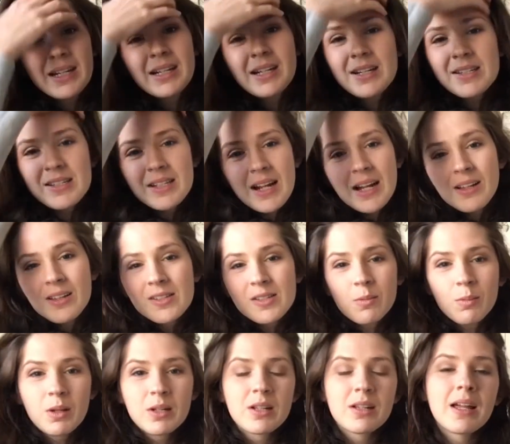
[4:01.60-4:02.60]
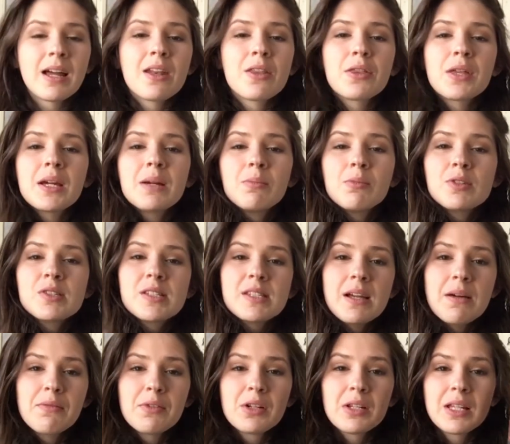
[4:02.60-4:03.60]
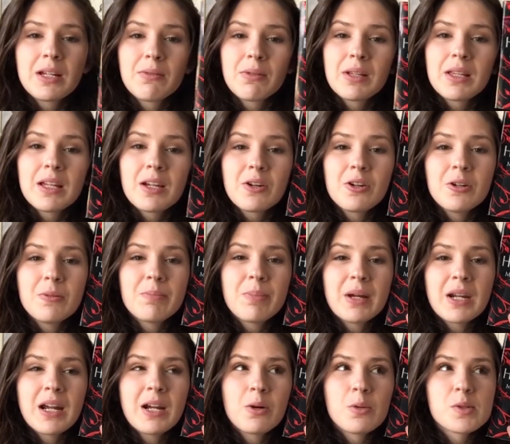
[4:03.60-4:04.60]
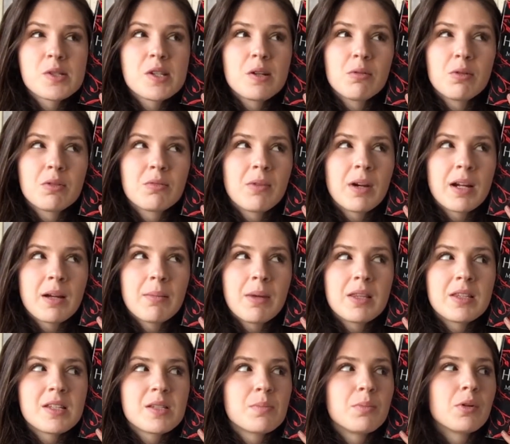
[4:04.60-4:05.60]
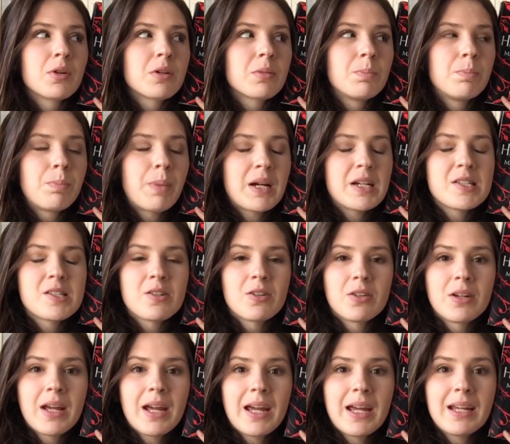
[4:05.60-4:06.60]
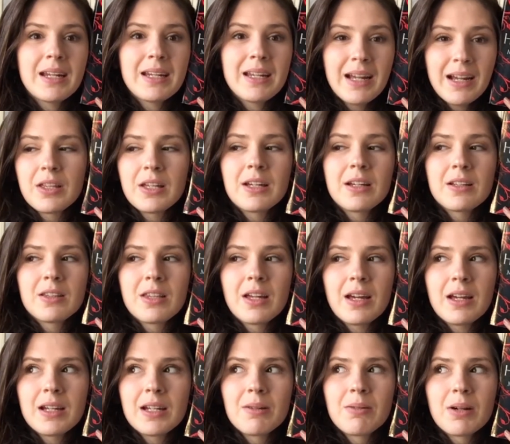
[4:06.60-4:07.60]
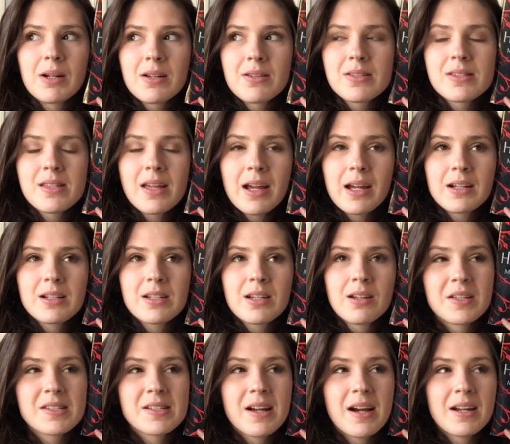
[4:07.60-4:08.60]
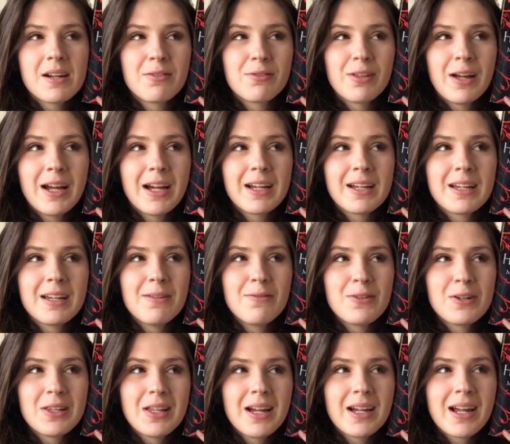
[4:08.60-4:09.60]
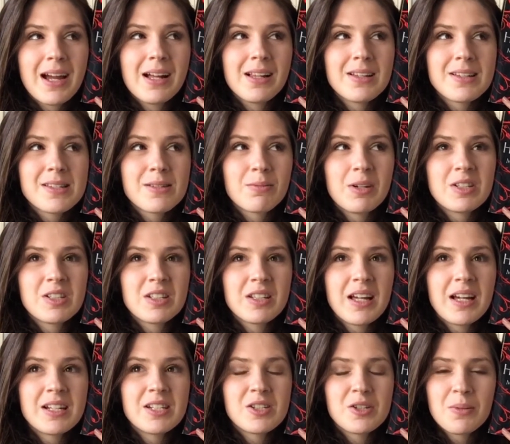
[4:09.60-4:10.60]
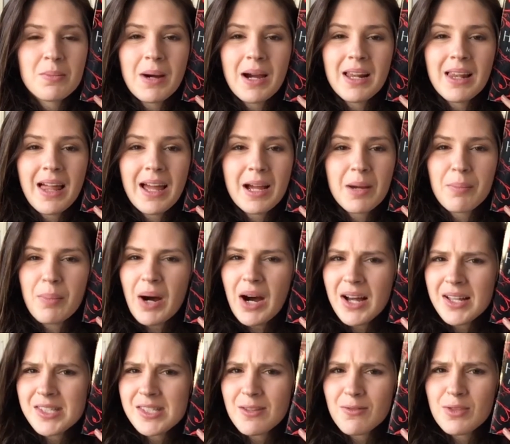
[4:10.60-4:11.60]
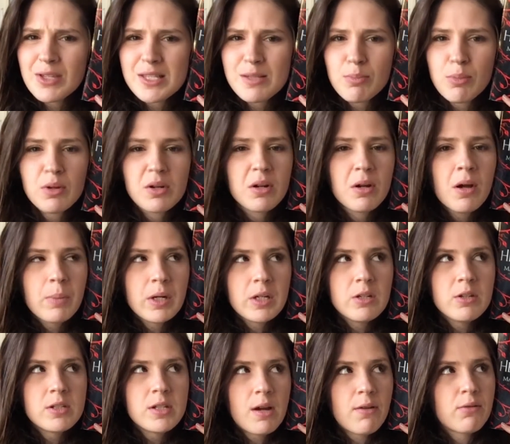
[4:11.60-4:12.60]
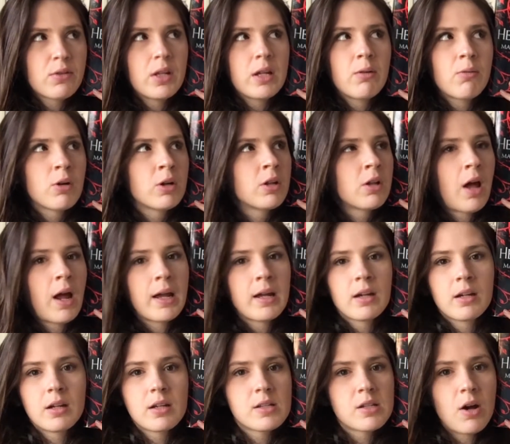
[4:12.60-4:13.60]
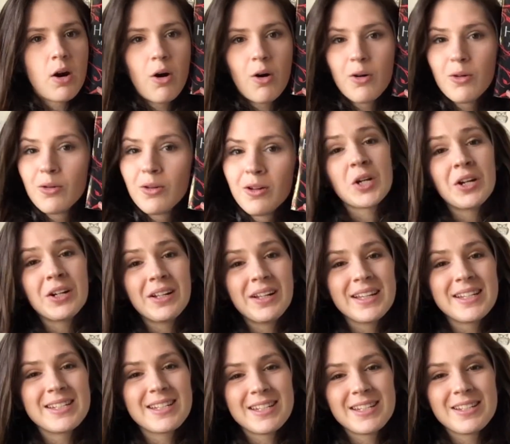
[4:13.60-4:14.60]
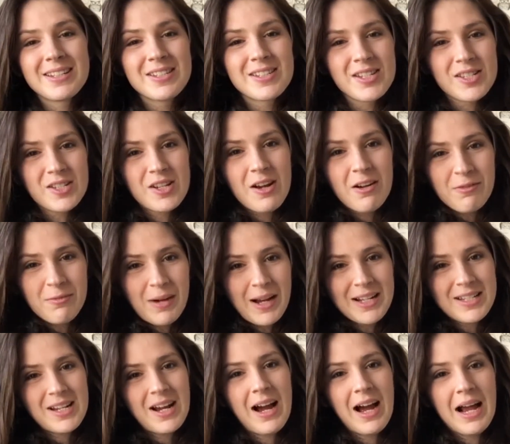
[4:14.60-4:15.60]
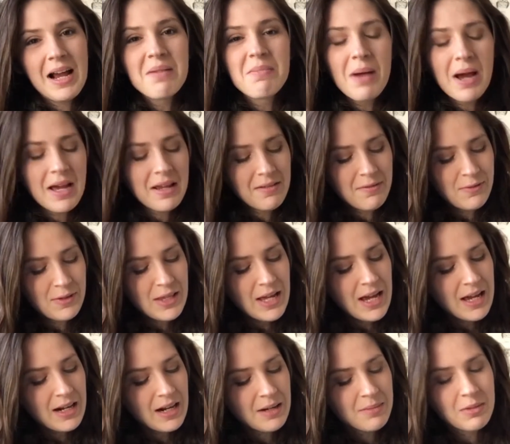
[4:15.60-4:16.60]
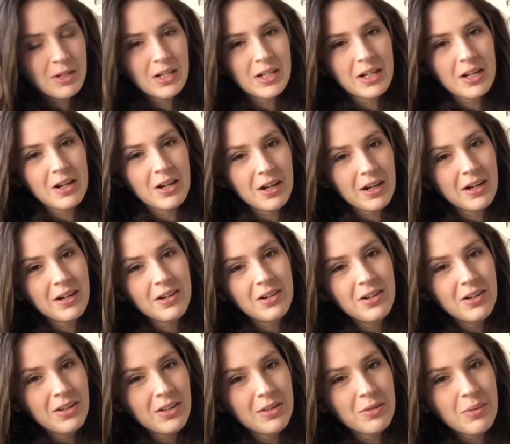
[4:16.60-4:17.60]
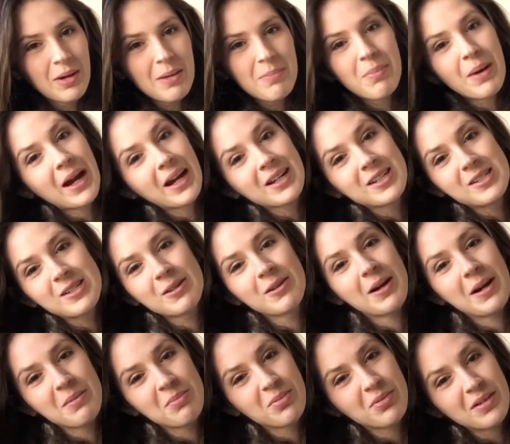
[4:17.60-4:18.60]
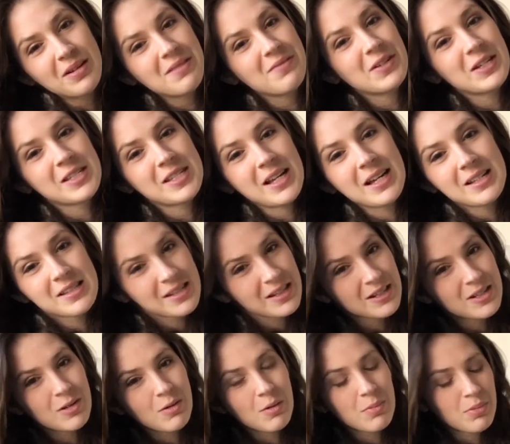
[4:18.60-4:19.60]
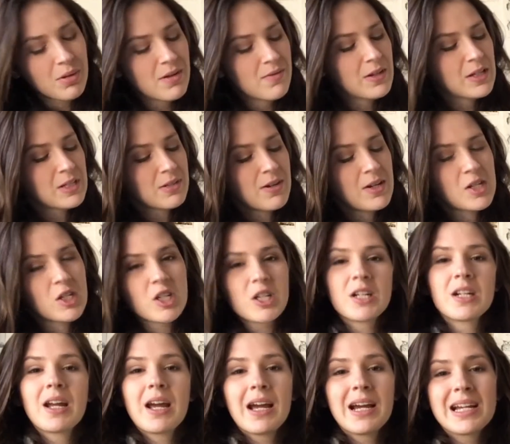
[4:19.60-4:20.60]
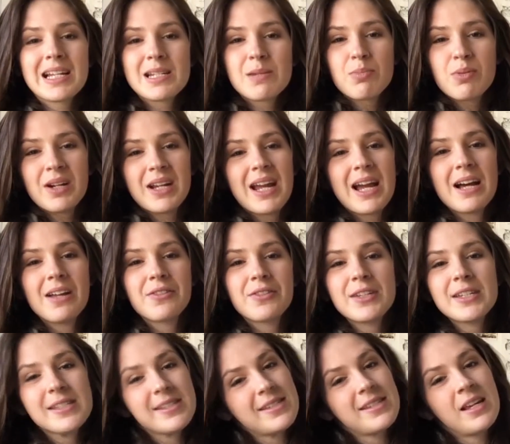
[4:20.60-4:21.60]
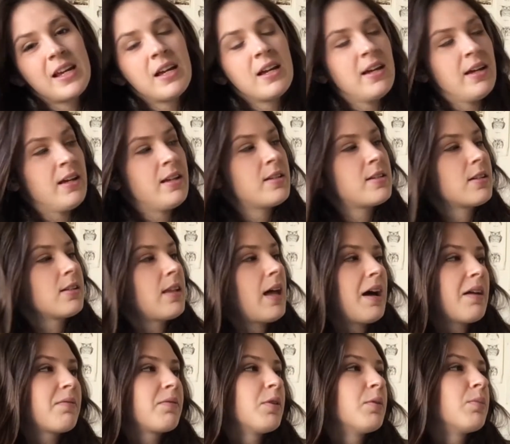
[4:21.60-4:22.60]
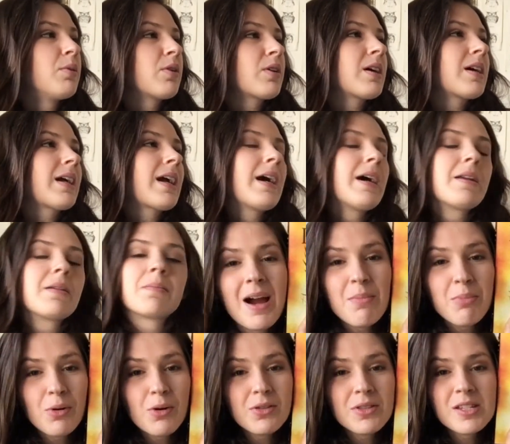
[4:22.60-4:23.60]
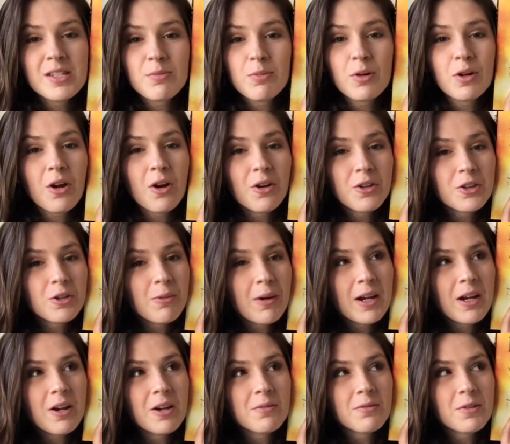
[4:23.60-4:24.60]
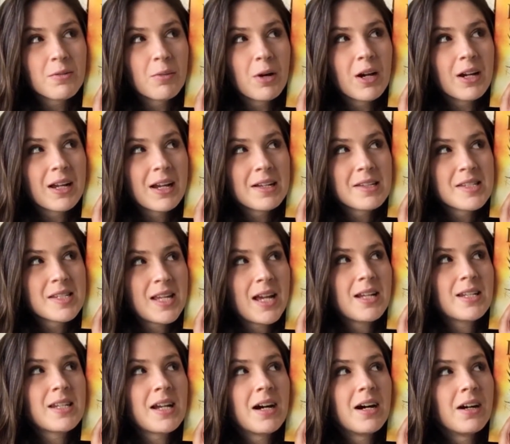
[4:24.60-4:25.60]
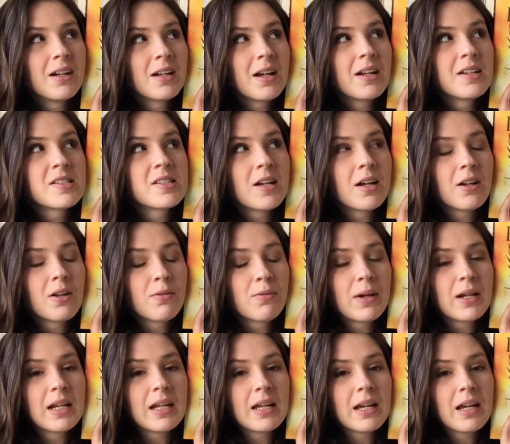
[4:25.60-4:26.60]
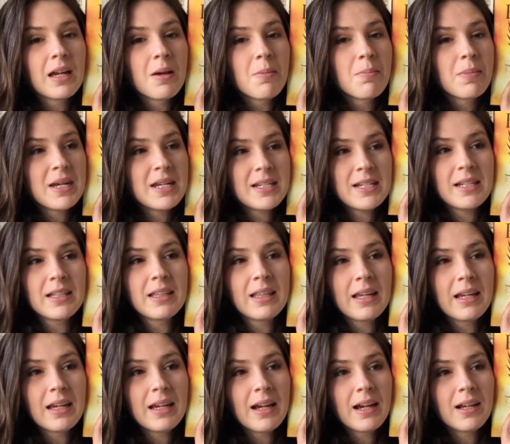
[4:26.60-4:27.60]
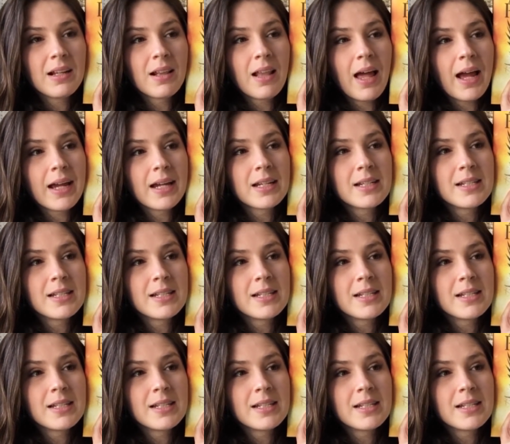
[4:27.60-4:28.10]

it as an Alice in Wonderland theme was definitely really good, but I also wouldn't recommend this book based on anything that anyone else liked. It's kind of like, if you like Alice in Wonderland, you might like parts of this book, but you definitely won't like it as a whole. Totally didn't deserve my time, and for that I'm gonna go all the way back to a previous answer to a previous question and bring out this delightful book again. I bought this book on the way home from work and sat down and started reading it immediately, and like